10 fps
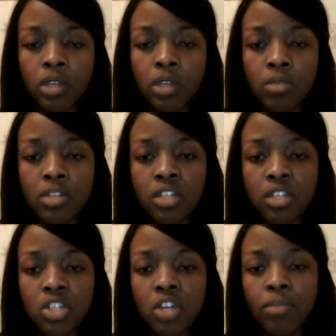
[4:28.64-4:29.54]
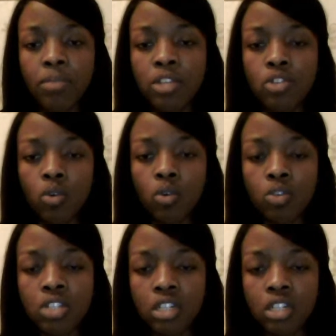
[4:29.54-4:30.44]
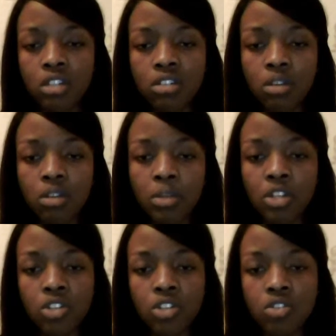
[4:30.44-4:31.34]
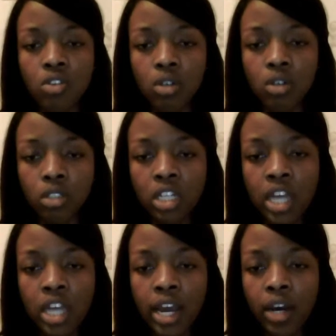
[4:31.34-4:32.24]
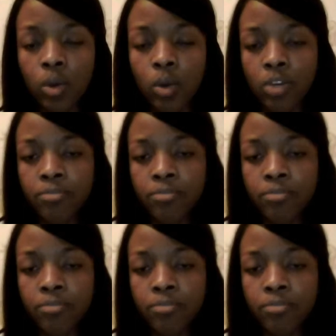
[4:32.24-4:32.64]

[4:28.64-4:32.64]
basically sharing my thoughts and opinions on how